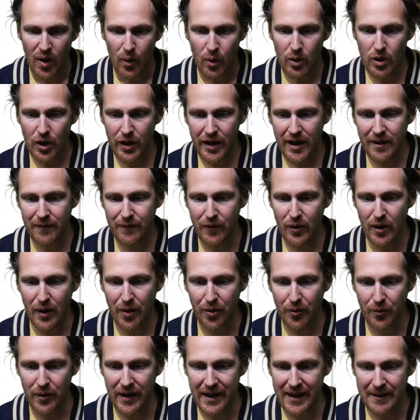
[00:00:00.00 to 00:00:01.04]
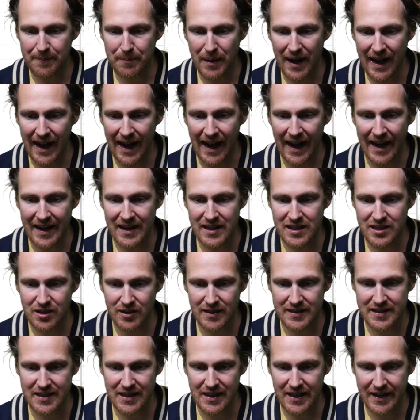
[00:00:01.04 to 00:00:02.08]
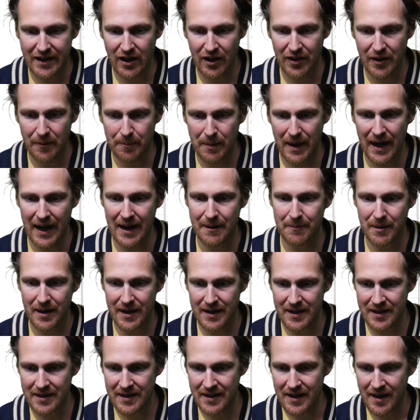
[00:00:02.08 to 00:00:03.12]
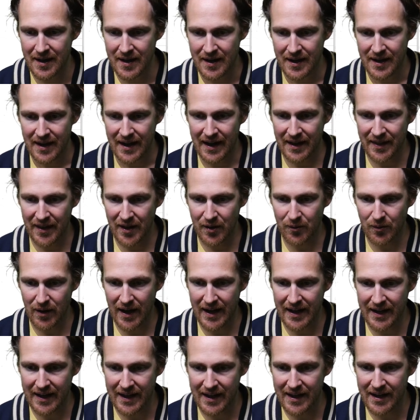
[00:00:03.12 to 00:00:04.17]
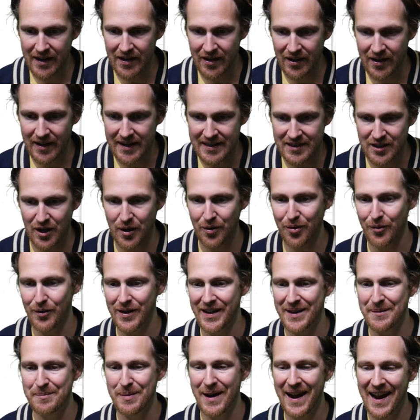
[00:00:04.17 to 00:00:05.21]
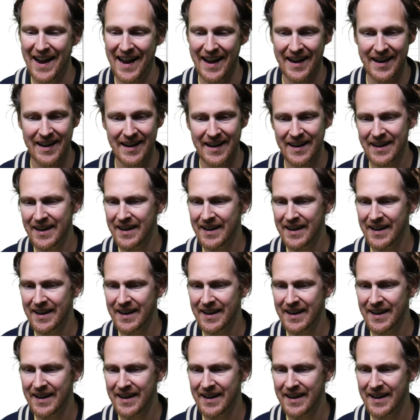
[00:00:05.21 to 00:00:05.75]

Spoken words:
We're looking for a 3D pie, so let's click on the Pie button, and then right here is our 3D pie.